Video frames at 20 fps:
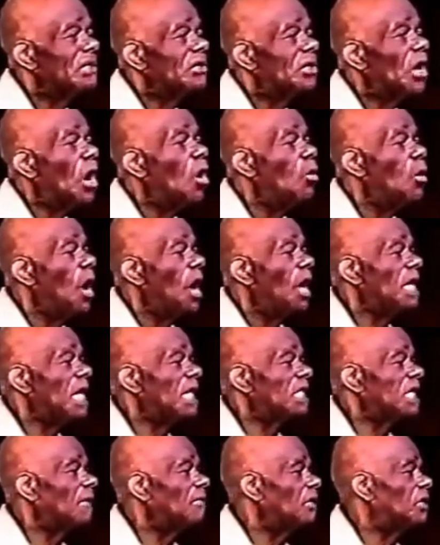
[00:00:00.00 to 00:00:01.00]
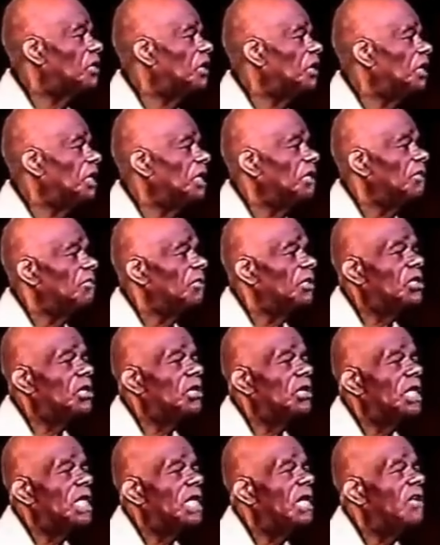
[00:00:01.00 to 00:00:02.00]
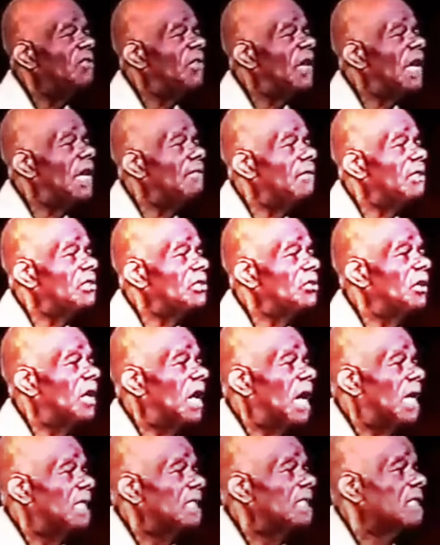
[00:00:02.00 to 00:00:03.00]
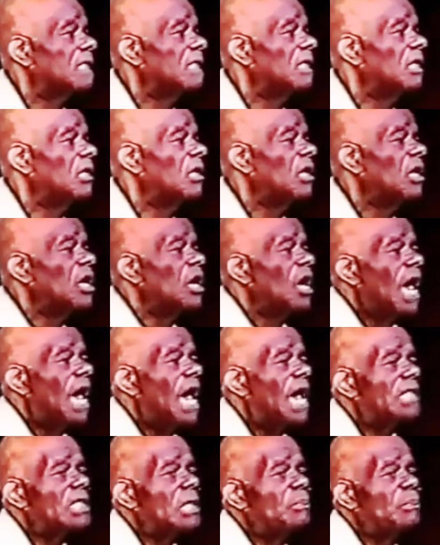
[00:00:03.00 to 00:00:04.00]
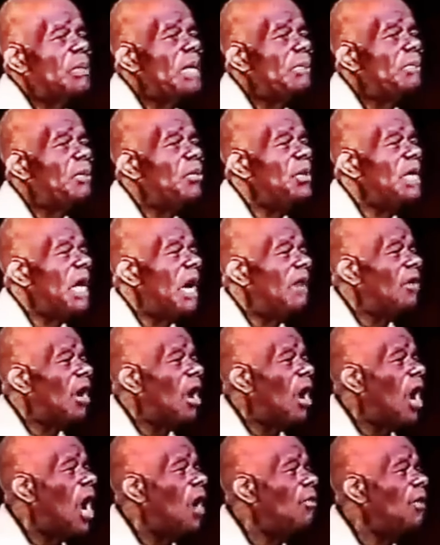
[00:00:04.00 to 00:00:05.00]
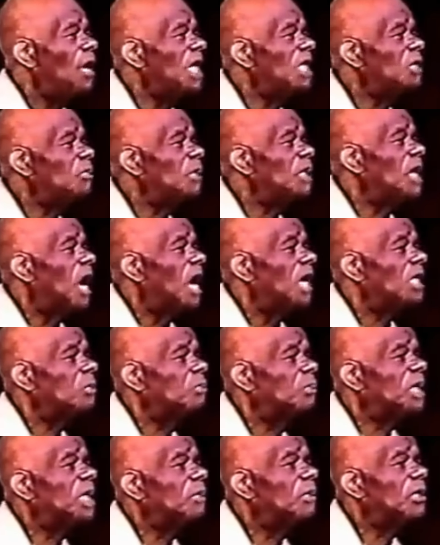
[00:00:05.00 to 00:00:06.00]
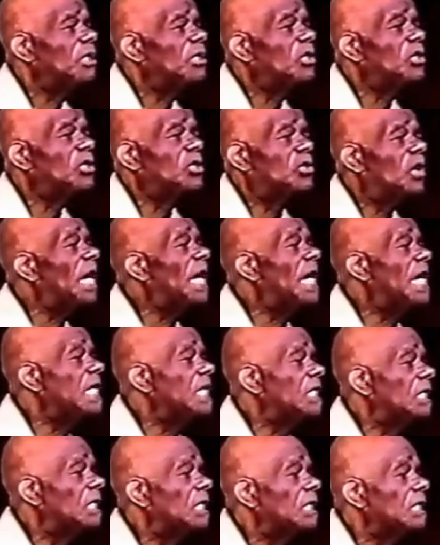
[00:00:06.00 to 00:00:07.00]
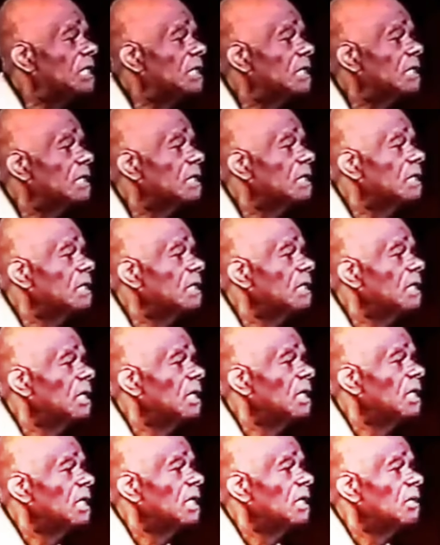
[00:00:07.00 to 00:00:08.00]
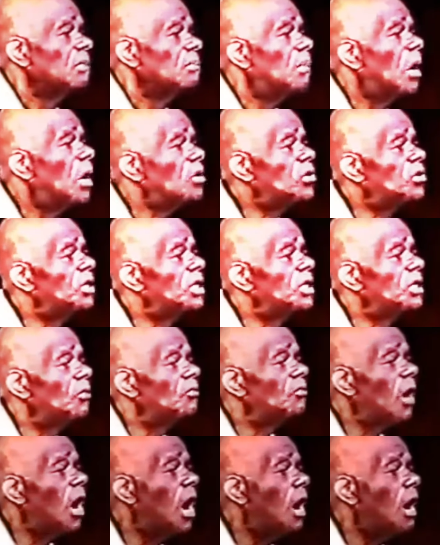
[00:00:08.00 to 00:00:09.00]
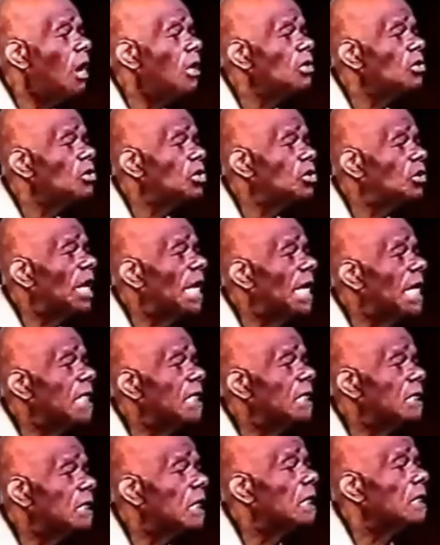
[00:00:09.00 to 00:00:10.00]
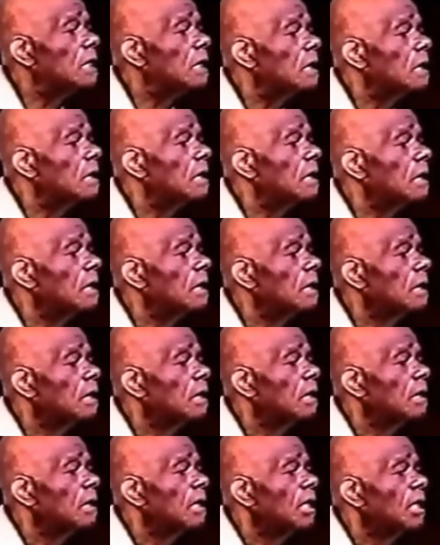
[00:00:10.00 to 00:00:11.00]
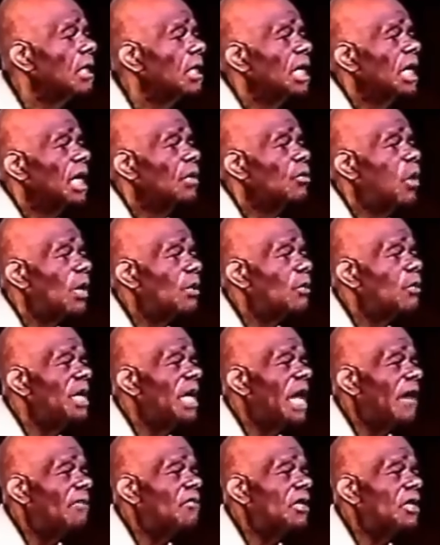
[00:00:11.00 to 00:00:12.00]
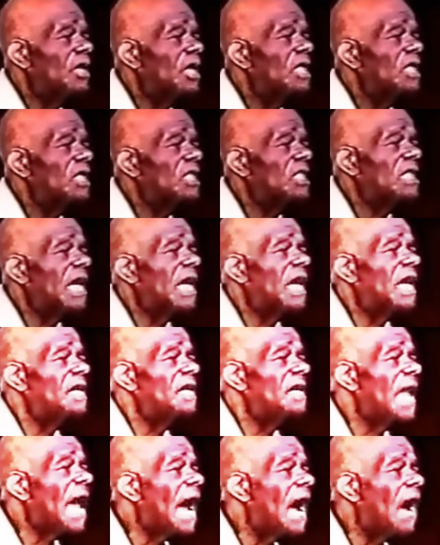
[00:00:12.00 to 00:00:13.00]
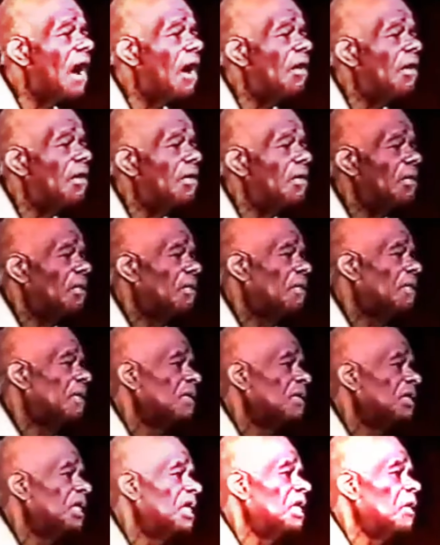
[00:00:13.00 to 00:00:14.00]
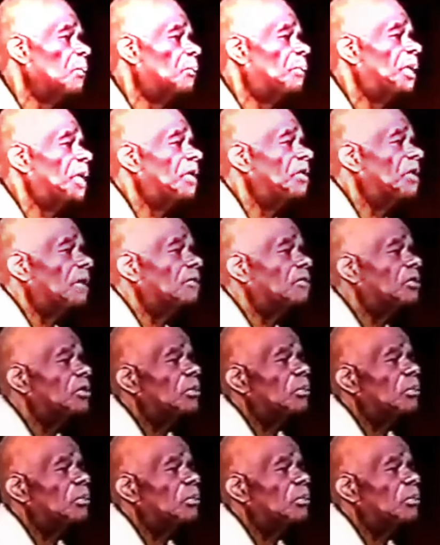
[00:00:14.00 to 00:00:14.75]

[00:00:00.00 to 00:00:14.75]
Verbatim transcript: No one has ever turned, returned any favors to us. As a people, we have always been hospitable to strangers, mostly the wrong strangers. And what we have to understand now, in the period of